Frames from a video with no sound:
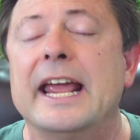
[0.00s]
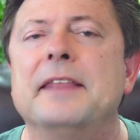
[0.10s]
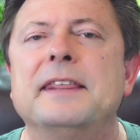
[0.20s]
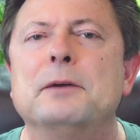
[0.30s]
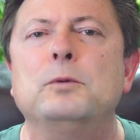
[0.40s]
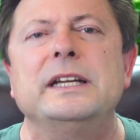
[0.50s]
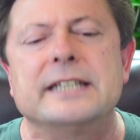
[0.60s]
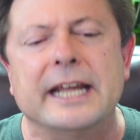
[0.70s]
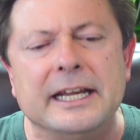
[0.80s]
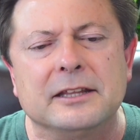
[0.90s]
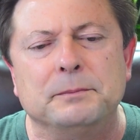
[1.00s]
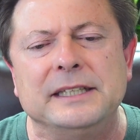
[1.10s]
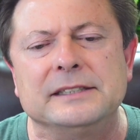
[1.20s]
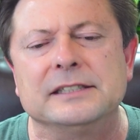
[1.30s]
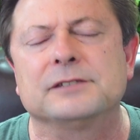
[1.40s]
and then we take the
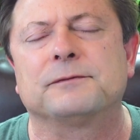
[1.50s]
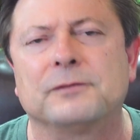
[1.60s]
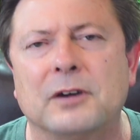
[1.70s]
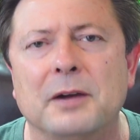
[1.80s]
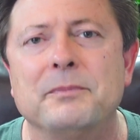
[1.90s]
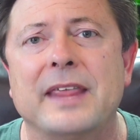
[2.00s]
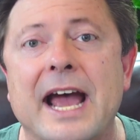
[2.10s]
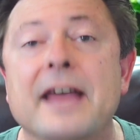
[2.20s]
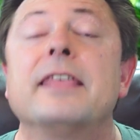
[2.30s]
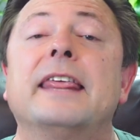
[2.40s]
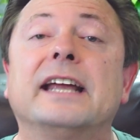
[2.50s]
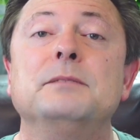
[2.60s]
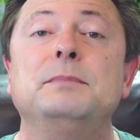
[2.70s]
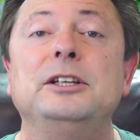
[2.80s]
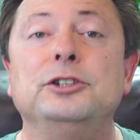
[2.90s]
pieces from that
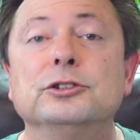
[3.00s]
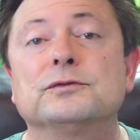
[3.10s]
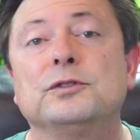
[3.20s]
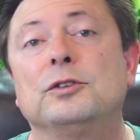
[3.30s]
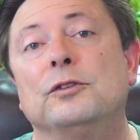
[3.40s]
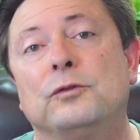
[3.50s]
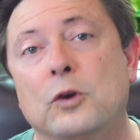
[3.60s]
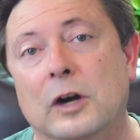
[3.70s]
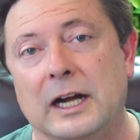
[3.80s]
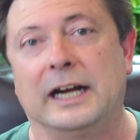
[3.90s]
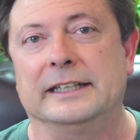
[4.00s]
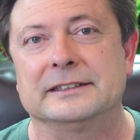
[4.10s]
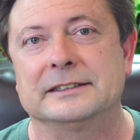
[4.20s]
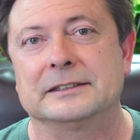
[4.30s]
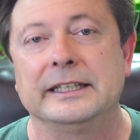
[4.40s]
can be useful for us.